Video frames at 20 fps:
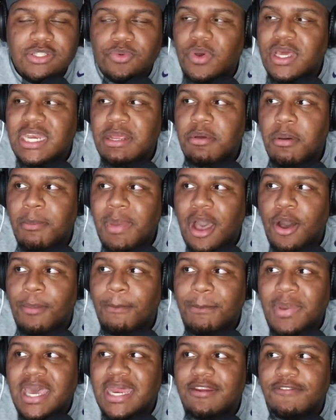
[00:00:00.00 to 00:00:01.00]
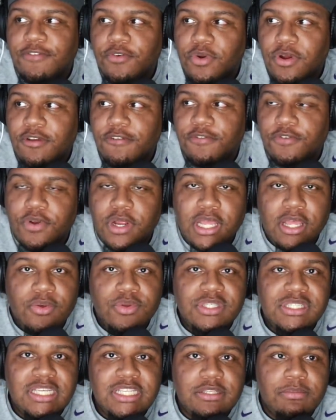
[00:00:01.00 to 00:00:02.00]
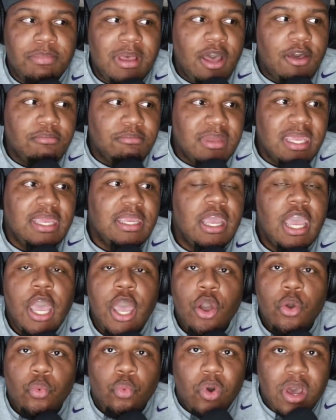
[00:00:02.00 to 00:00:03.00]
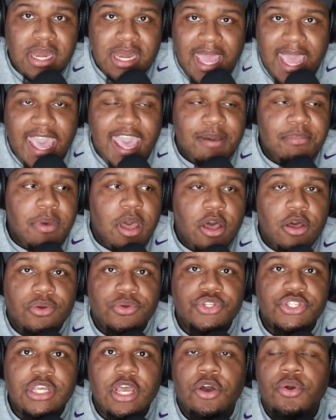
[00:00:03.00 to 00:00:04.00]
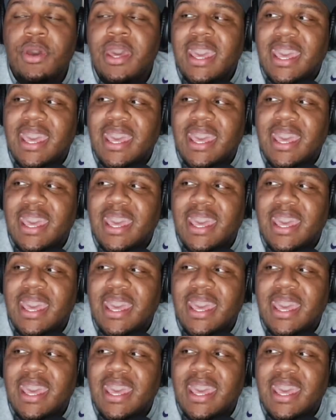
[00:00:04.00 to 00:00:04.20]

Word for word: It wasn't even about money for real, for real. It was just about me wanting to have my own show,